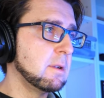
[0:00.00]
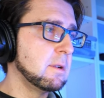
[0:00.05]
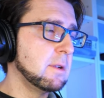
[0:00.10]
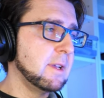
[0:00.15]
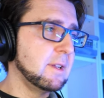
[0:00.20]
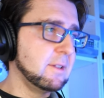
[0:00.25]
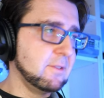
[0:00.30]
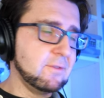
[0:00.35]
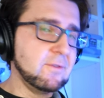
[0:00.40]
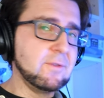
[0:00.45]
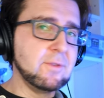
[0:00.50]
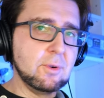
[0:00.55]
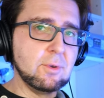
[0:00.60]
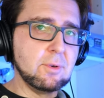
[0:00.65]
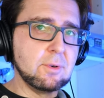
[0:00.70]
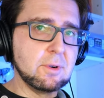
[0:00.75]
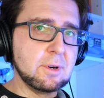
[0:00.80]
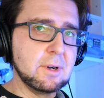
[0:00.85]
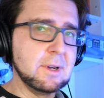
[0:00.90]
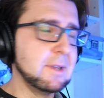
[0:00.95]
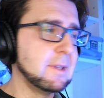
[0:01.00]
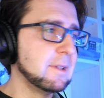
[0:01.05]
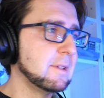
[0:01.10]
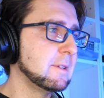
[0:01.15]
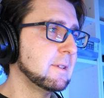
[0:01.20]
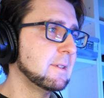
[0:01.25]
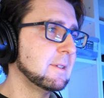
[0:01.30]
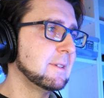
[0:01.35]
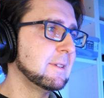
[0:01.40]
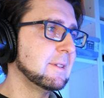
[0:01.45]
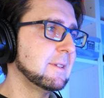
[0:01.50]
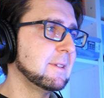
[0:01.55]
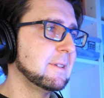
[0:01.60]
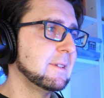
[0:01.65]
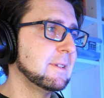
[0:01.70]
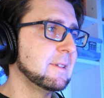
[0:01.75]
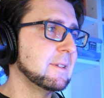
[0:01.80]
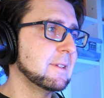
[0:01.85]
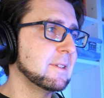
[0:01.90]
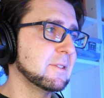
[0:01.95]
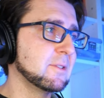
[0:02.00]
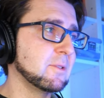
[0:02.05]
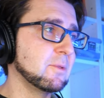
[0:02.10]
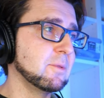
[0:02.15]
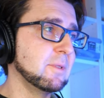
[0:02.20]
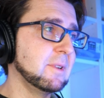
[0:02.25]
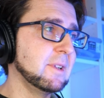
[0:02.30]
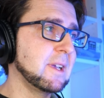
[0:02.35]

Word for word: and floor, so